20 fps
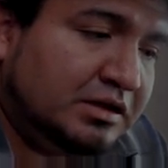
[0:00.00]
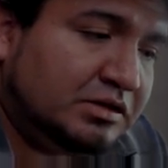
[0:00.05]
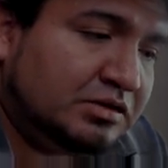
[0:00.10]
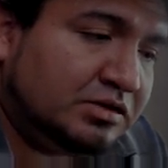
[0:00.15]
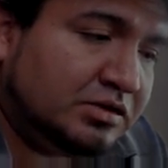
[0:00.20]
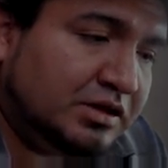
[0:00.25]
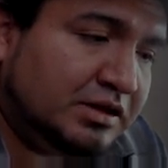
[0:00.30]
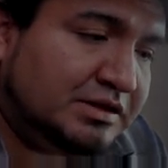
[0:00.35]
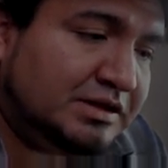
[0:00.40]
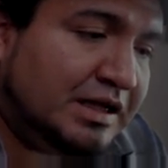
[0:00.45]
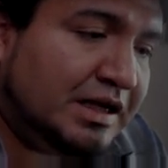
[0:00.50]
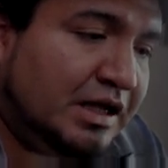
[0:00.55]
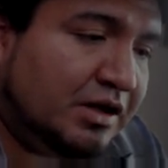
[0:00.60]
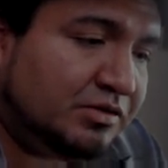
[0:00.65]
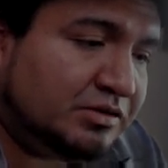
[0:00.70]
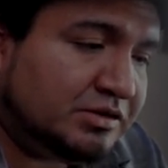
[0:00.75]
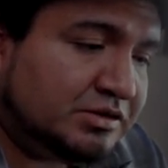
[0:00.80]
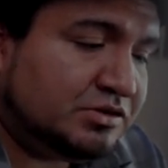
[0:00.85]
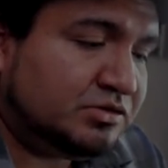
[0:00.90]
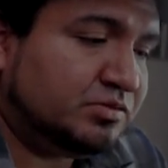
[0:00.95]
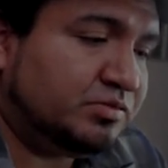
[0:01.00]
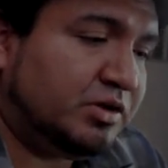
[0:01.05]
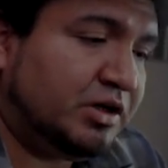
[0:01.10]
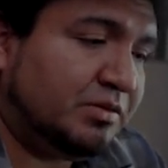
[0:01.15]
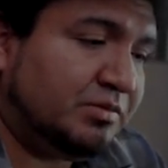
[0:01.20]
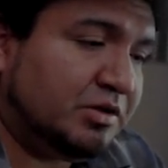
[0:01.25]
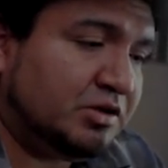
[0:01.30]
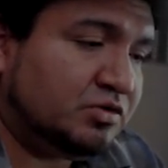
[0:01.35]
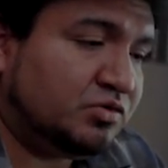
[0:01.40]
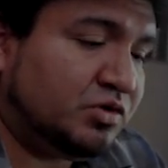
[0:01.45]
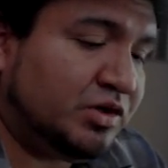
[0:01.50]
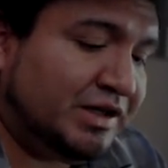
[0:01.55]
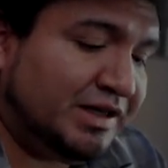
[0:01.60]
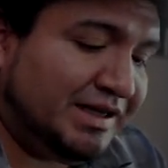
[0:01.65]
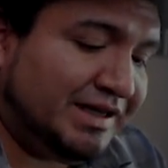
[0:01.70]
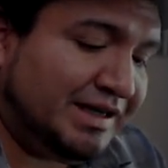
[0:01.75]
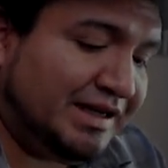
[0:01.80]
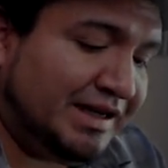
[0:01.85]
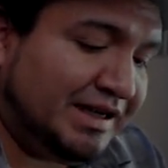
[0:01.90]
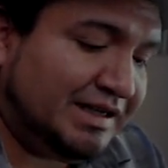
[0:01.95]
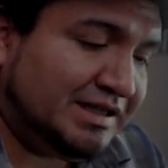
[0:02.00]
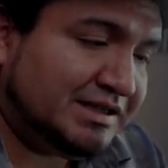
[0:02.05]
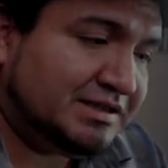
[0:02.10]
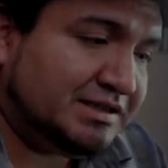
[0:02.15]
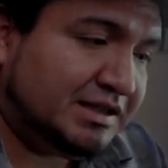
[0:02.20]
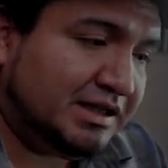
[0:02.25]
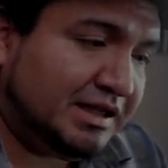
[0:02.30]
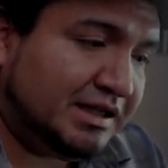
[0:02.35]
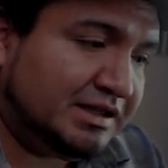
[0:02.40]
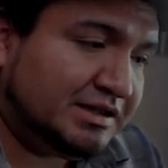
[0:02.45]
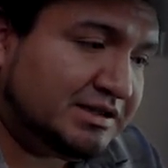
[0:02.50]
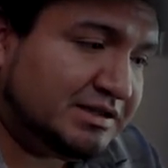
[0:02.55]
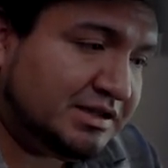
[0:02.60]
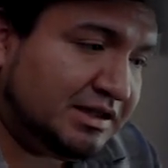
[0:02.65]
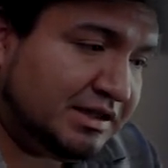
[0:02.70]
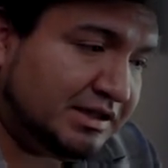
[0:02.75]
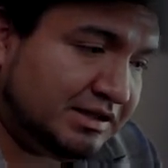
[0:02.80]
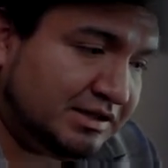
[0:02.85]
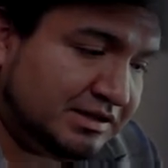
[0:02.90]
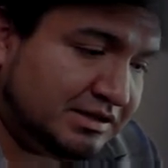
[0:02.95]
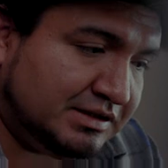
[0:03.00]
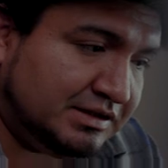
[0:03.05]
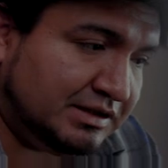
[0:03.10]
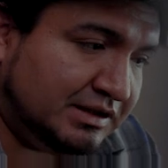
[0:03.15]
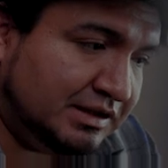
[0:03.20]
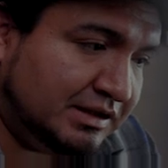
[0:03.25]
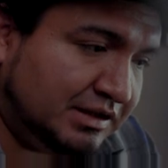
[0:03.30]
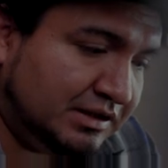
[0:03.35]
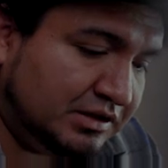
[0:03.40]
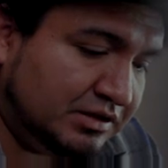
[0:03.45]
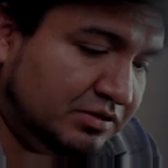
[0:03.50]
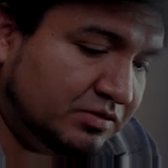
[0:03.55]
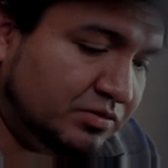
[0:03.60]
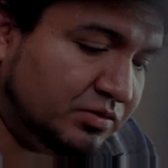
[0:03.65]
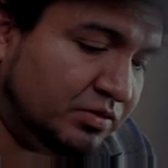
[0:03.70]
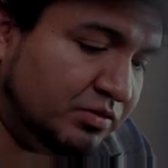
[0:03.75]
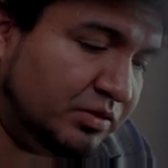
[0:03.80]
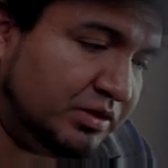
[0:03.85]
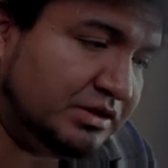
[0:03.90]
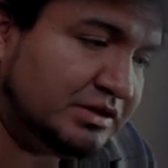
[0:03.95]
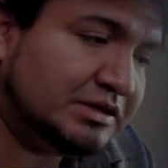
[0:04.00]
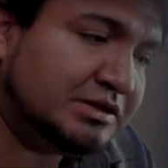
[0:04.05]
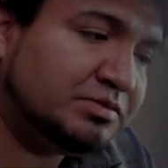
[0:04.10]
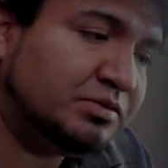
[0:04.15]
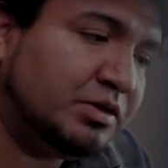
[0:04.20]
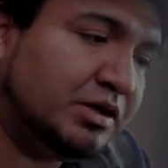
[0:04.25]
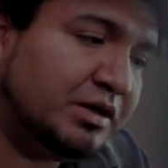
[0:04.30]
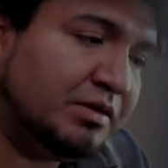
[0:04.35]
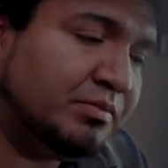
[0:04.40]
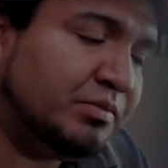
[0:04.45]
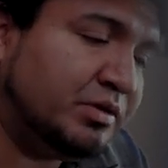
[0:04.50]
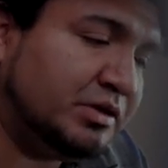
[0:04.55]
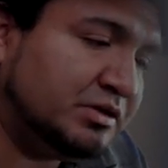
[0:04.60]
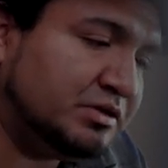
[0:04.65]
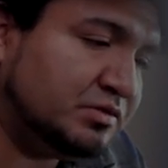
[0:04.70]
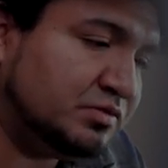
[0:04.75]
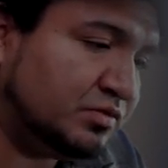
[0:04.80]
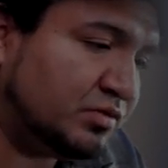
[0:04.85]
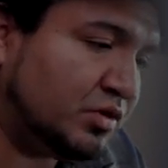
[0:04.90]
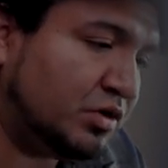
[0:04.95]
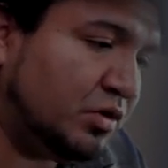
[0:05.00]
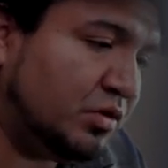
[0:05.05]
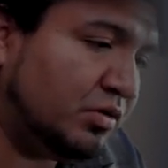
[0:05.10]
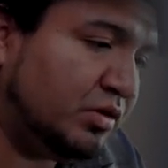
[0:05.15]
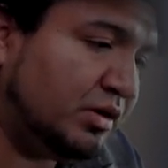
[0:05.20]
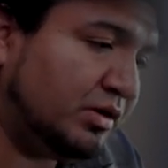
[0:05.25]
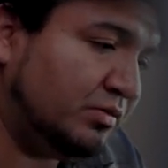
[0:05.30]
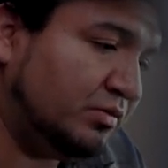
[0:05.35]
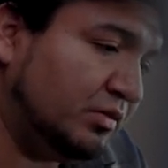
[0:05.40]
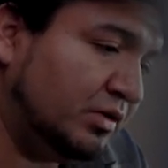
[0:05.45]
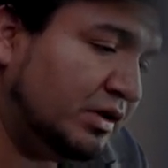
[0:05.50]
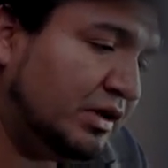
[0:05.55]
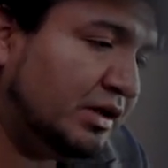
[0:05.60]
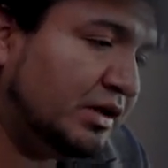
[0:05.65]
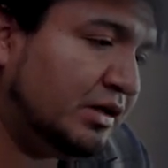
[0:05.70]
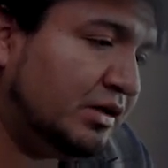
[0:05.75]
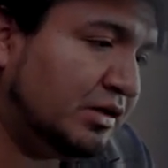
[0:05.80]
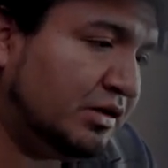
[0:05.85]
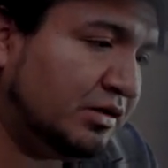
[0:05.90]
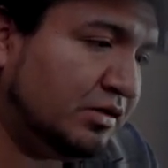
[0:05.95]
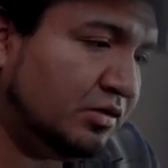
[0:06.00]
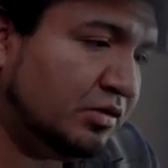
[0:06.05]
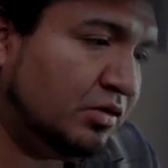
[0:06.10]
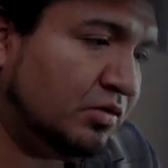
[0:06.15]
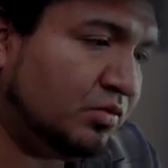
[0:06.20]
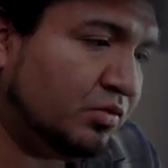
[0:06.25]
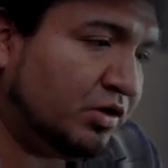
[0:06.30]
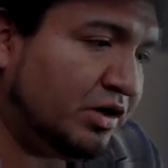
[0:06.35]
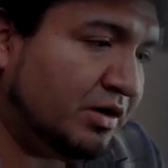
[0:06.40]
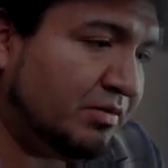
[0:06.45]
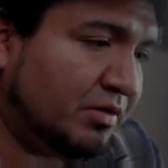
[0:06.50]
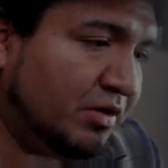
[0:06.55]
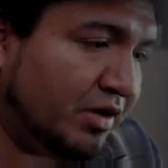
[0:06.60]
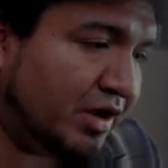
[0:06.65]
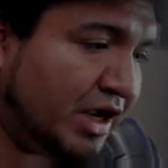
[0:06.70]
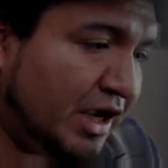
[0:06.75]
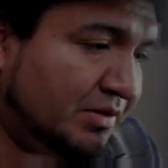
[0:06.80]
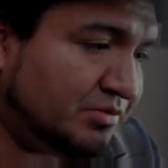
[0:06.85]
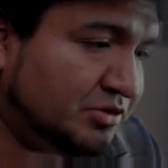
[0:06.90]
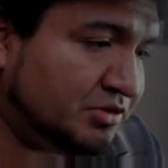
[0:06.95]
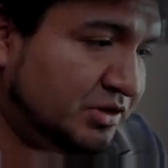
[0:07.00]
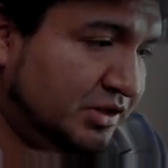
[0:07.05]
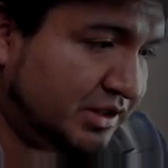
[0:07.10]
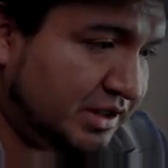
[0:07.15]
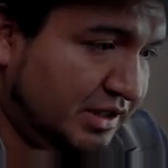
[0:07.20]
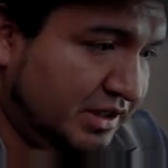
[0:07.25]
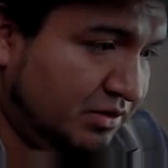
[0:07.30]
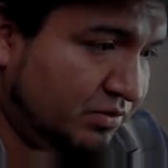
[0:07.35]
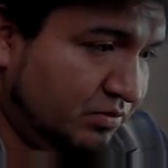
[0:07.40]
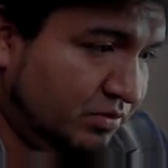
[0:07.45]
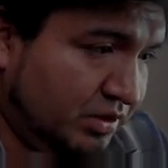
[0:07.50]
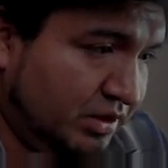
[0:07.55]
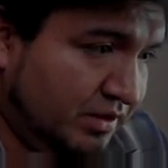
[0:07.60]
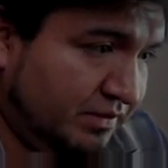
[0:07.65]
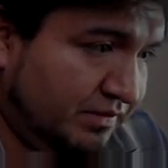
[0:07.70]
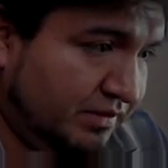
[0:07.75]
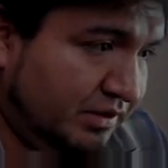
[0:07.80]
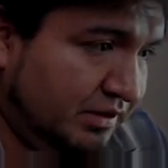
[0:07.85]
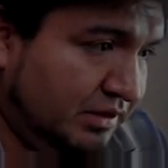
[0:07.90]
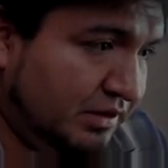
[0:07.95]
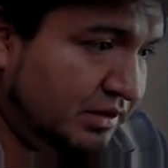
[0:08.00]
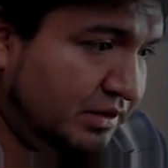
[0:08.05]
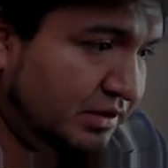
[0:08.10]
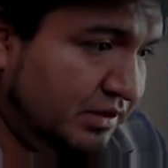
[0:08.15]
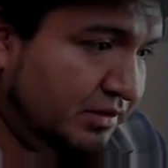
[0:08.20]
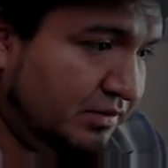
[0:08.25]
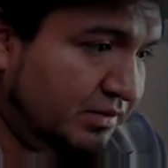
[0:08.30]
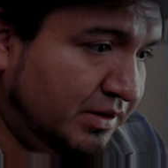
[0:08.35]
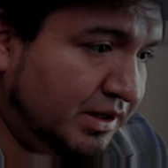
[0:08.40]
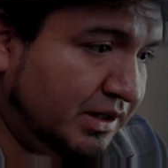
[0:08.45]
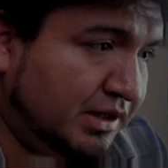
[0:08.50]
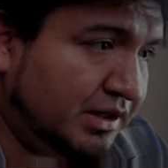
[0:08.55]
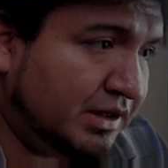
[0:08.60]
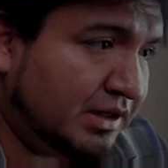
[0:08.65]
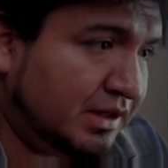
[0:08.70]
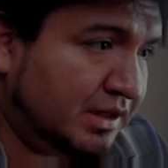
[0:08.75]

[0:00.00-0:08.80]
So this allows us to pretty much run in this instance where we can just put in a bunch of code and not worry about capturing it or whatever, right?